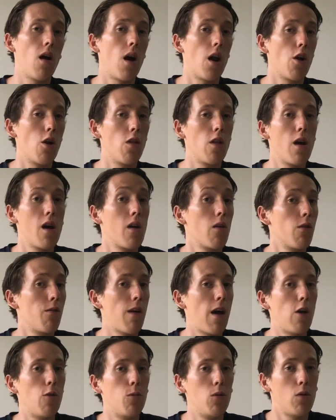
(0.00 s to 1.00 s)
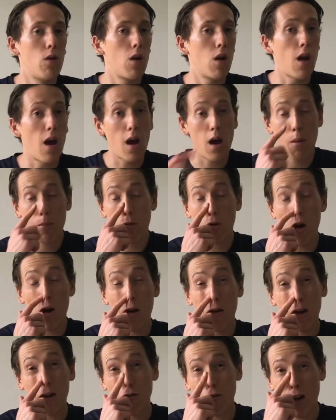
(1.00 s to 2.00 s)
I know they're available on
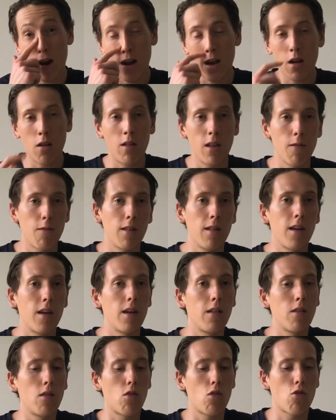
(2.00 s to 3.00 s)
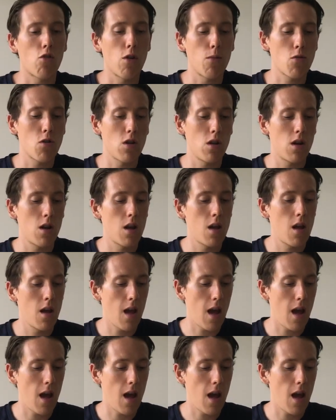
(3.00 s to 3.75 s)
Prodirect Running. I'll leave a link in the description.